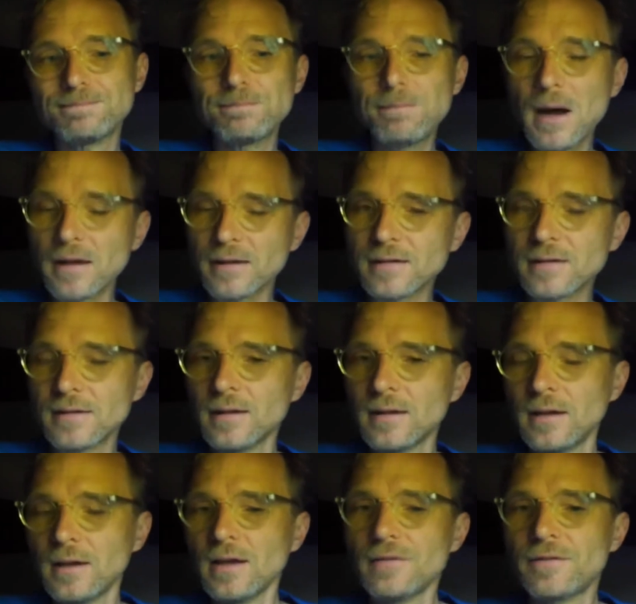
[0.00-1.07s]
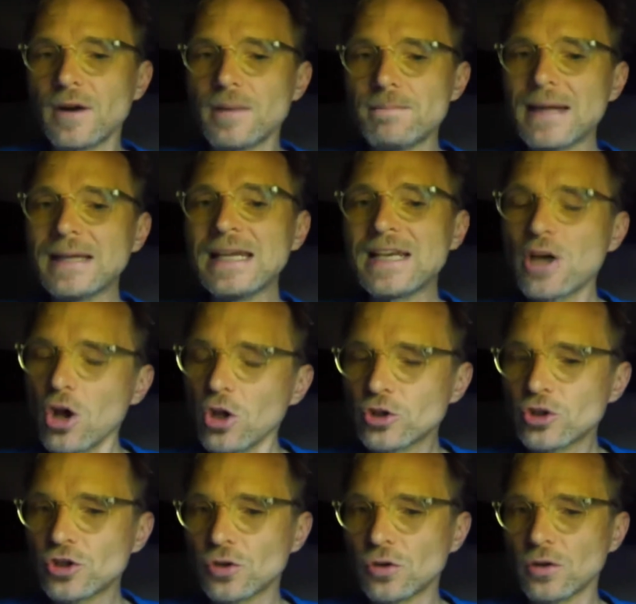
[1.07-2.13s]
But there are many
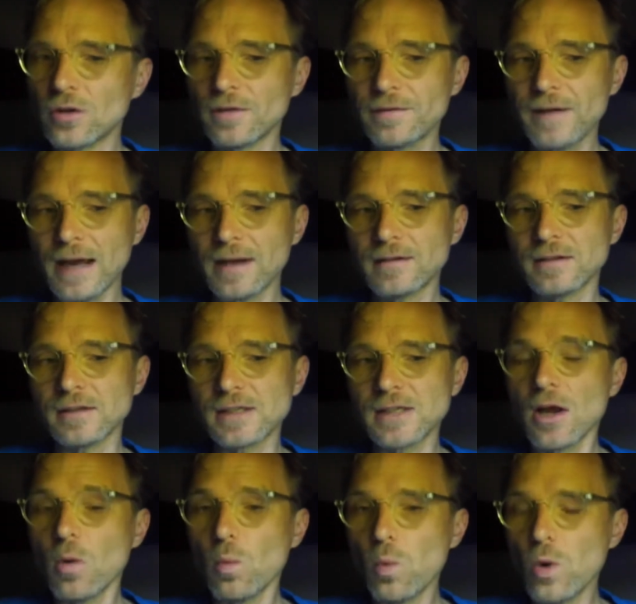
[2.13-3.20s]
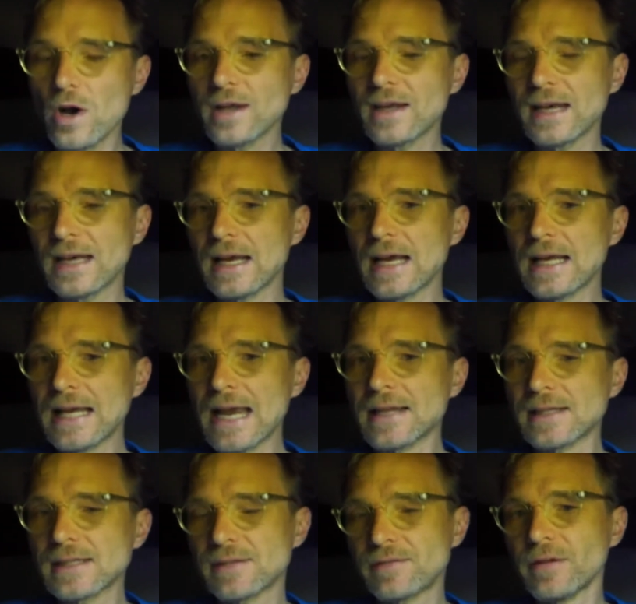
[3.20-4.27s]
cultural factors working
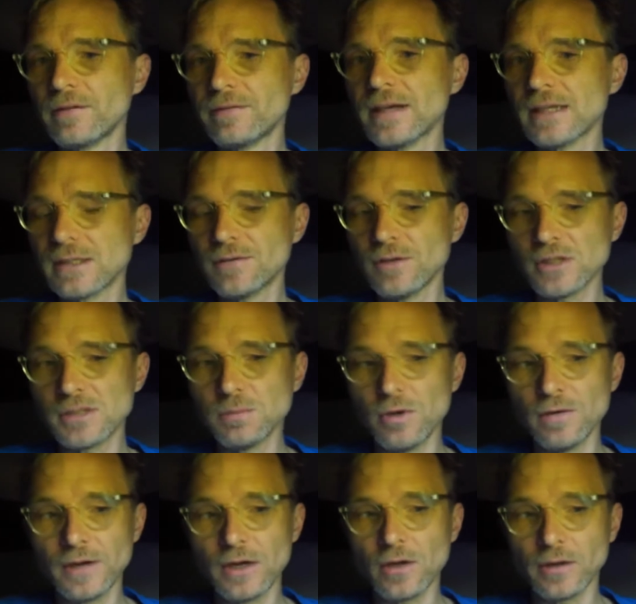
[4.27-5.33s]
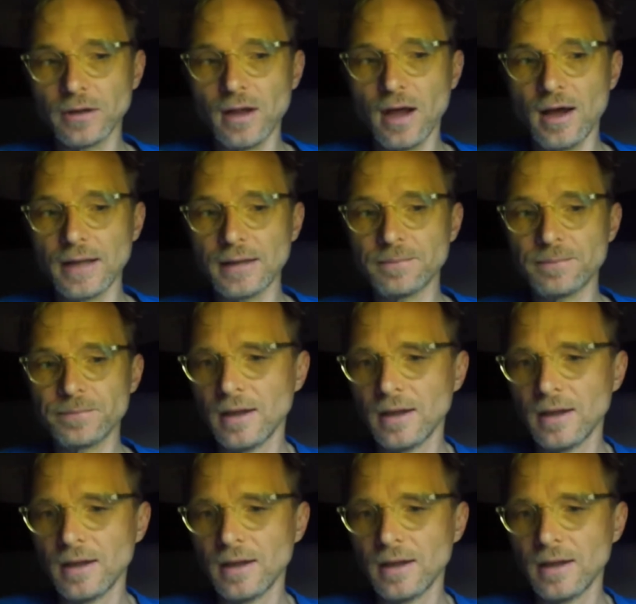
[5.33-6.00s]
against film festivals moving online.